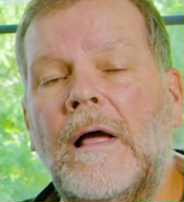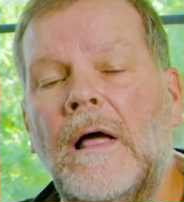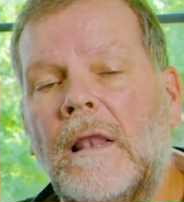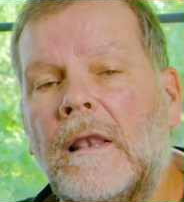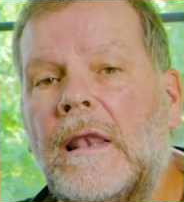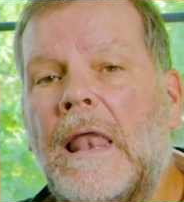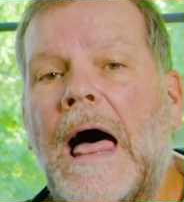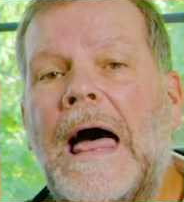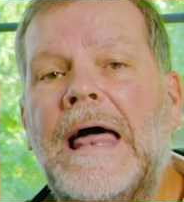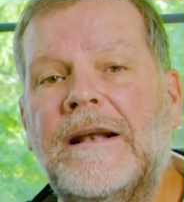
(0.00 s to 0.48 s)
a
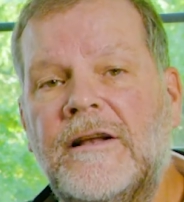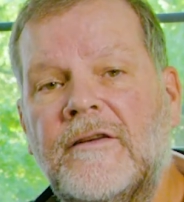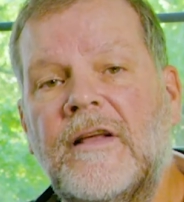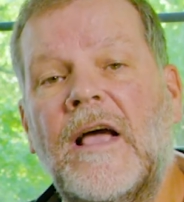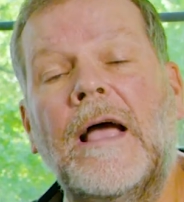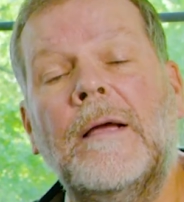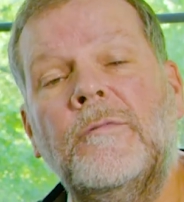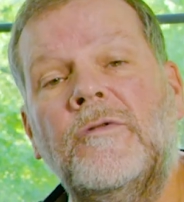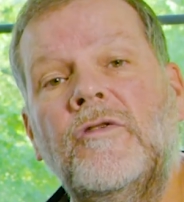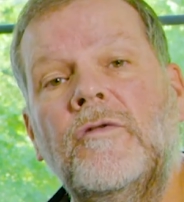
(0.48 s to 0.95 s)
lot of
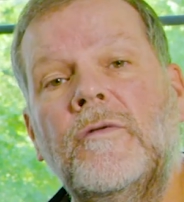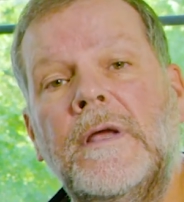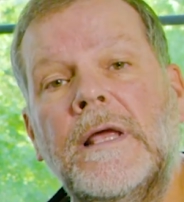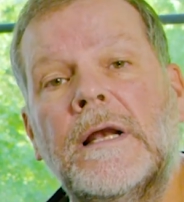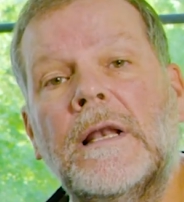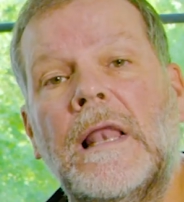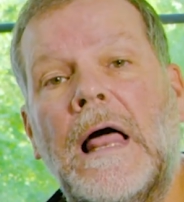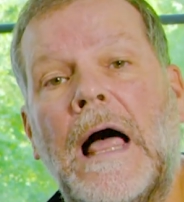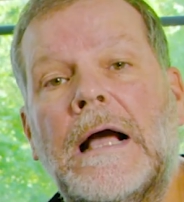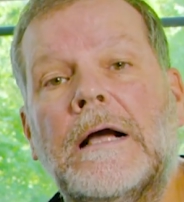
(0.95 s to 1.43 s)
times you can
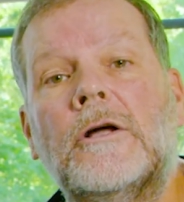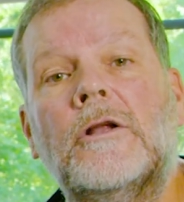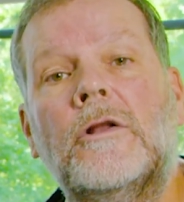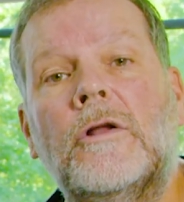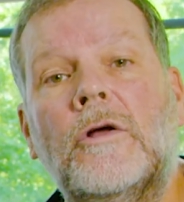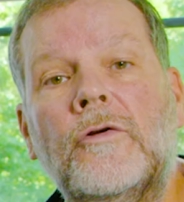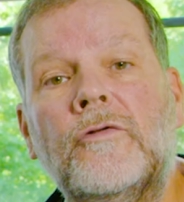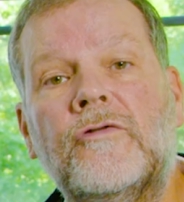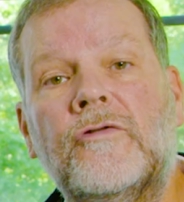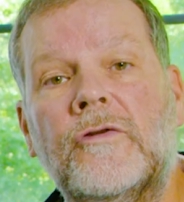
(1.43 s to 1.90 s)
get a lot
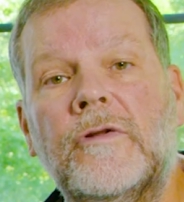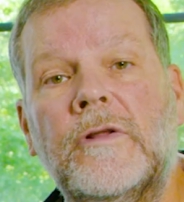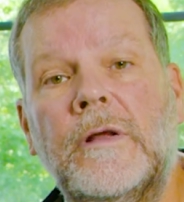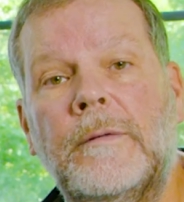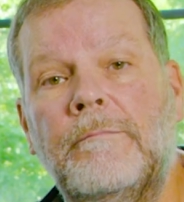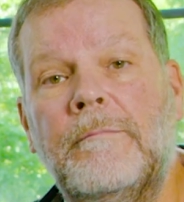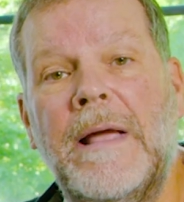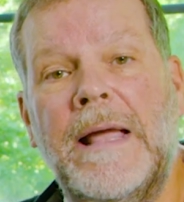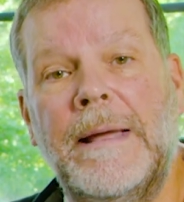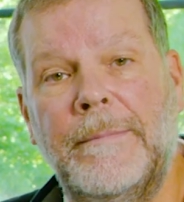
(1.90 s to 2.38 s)
closer
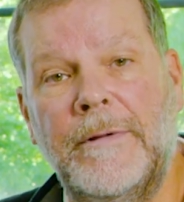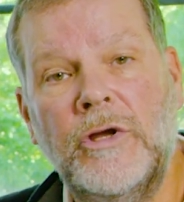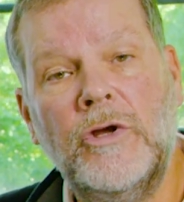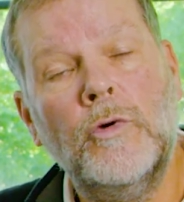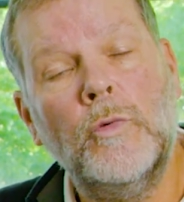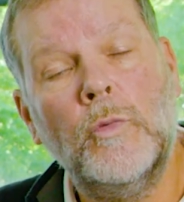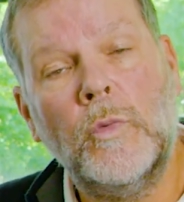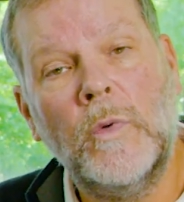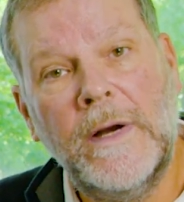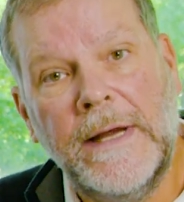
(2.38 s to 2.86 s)
than maybe
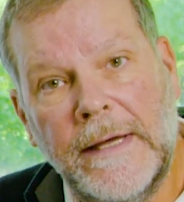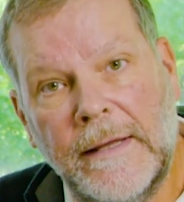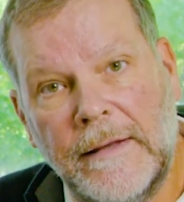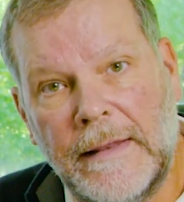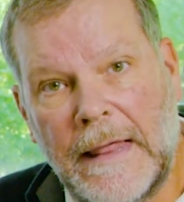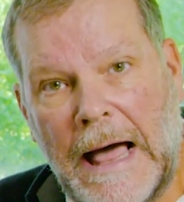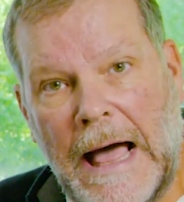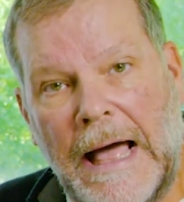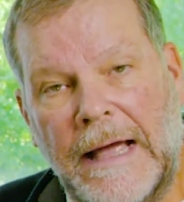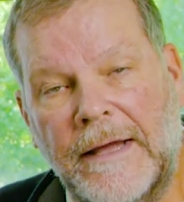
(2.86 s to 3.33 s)
you
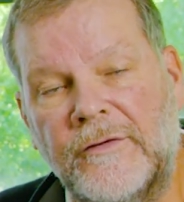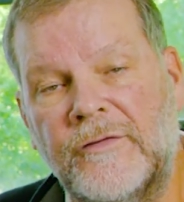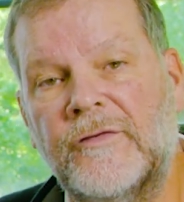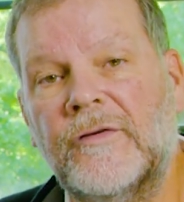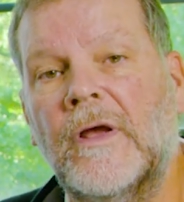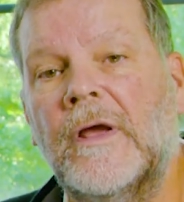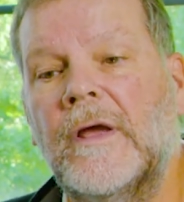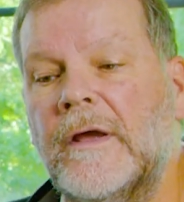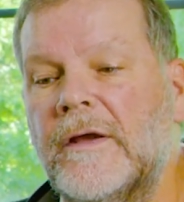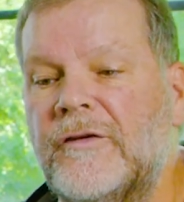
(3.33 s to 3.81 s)

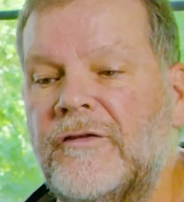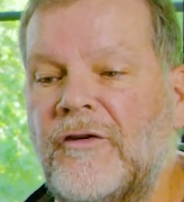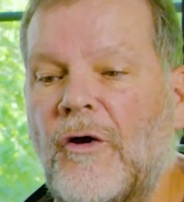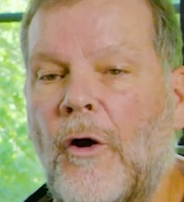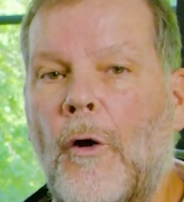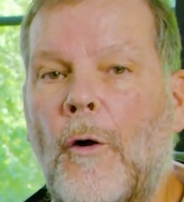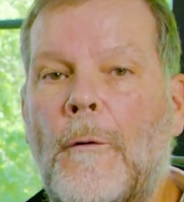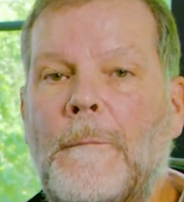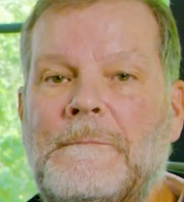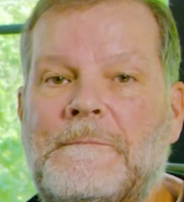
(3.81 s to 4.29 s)
realize.
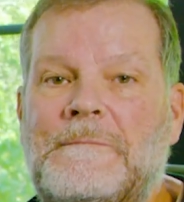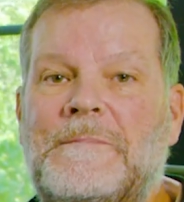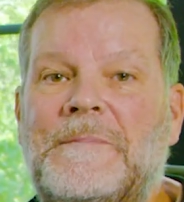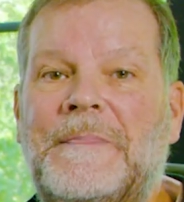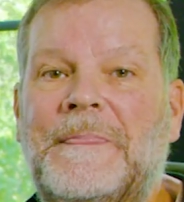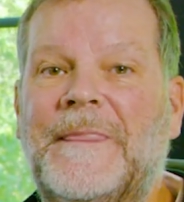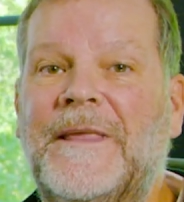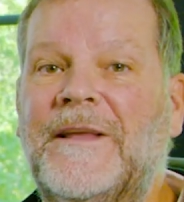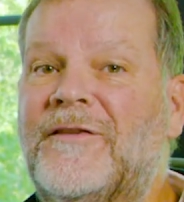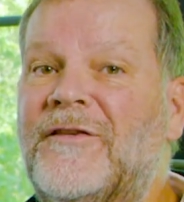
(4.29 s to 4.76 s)
So
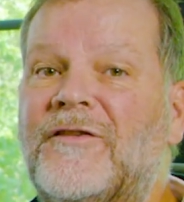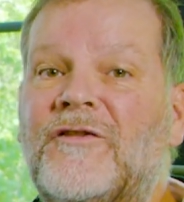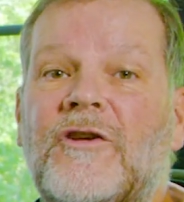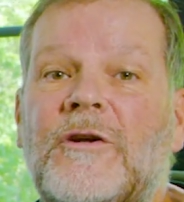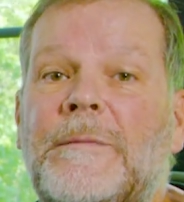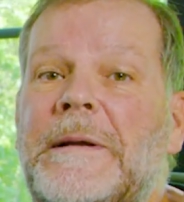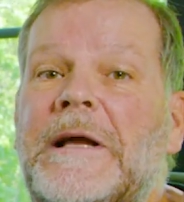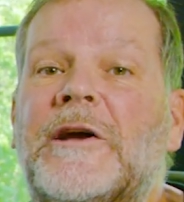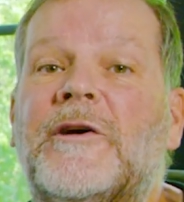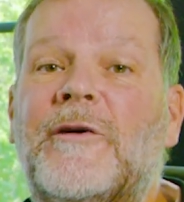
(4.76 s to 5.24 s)
this is
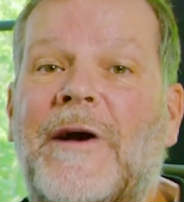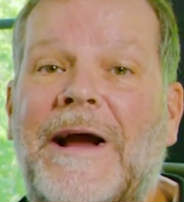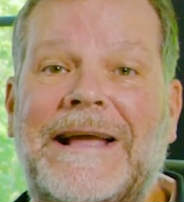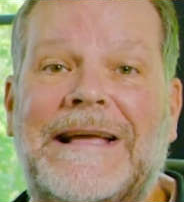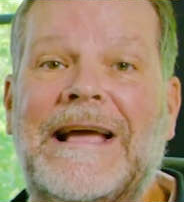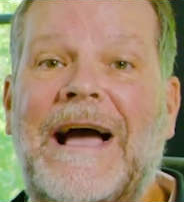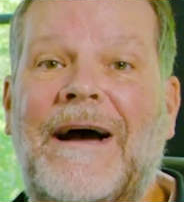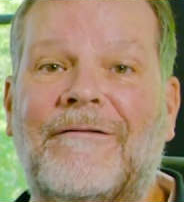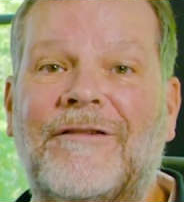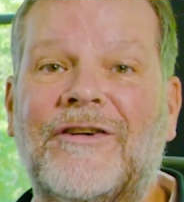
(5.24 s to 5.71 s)
going to be a
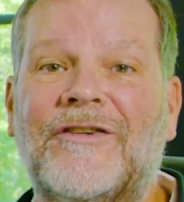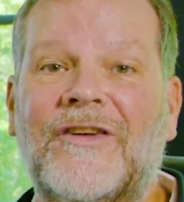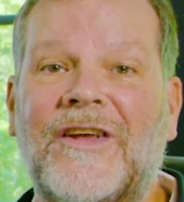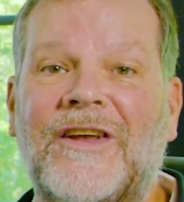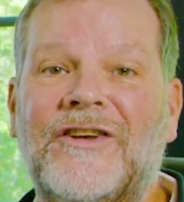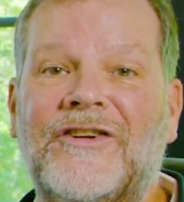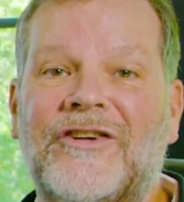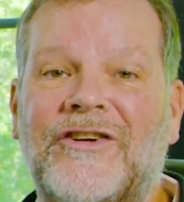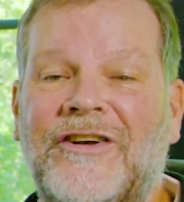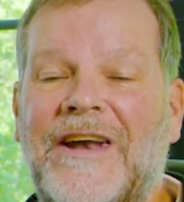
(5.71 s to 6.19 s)
great
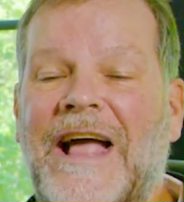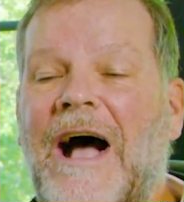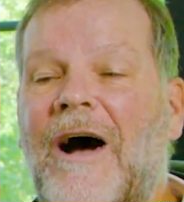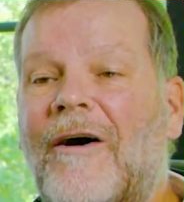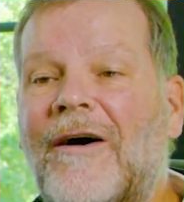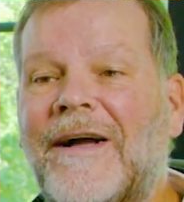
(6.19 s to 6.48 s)
conversation. Now,